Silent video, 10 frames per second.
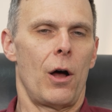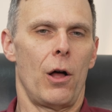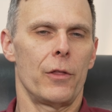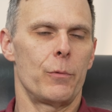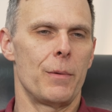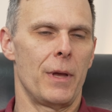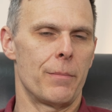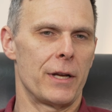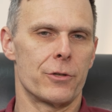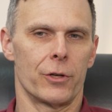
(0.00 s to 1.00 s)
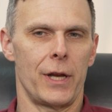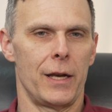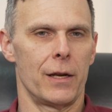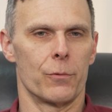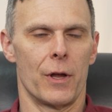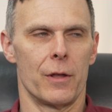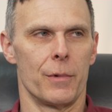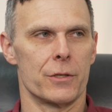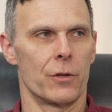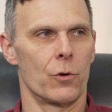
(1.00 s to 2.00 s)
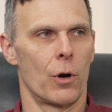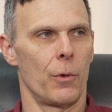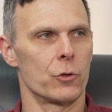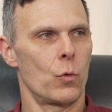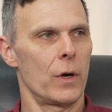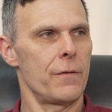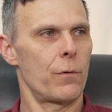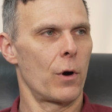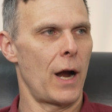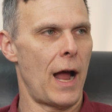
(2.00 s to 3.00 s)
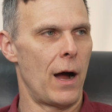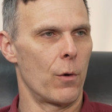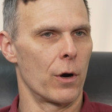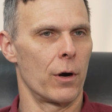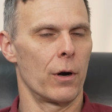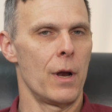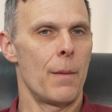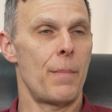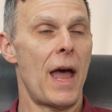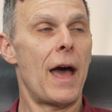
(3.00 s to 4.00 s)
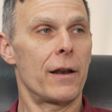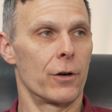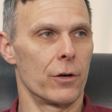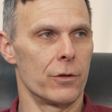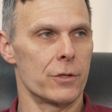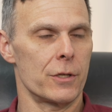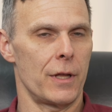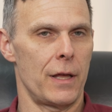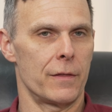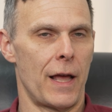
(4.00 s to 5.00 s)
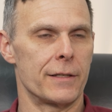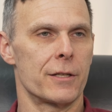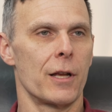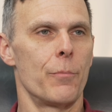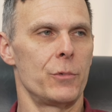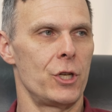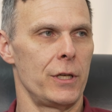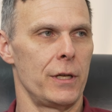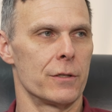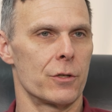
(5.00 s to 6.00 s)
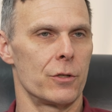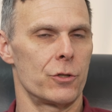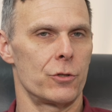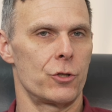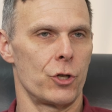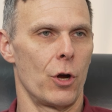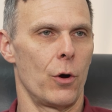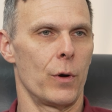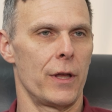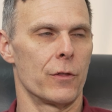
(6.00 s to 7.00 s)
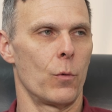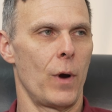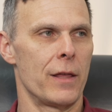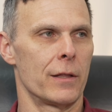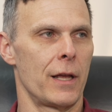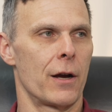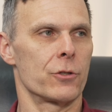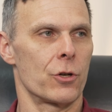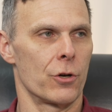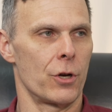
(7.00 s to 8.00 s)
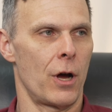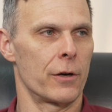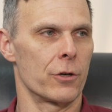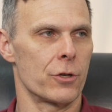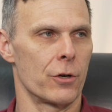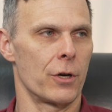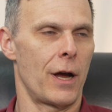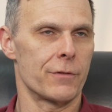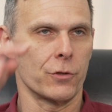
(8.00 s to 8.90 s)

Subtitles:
all that we mean by circadian rhythm is the normal 24-hour patterns that some genes show in the way that they are turned on or turned off.